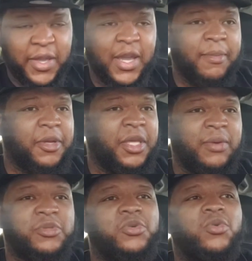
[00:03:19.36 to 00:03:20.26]
Aaron
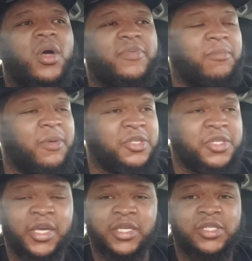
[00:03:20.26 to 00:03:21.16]
McKee was cool off the
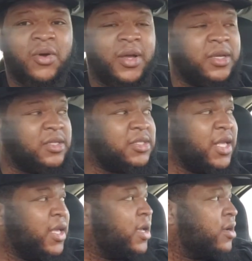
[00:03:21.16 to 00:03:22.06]
bench. Eric Snow, I couldn't
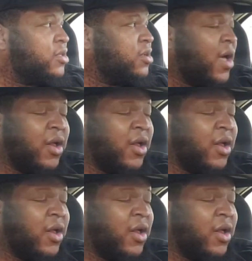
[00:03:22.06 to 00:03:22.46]
stand Eric Snow.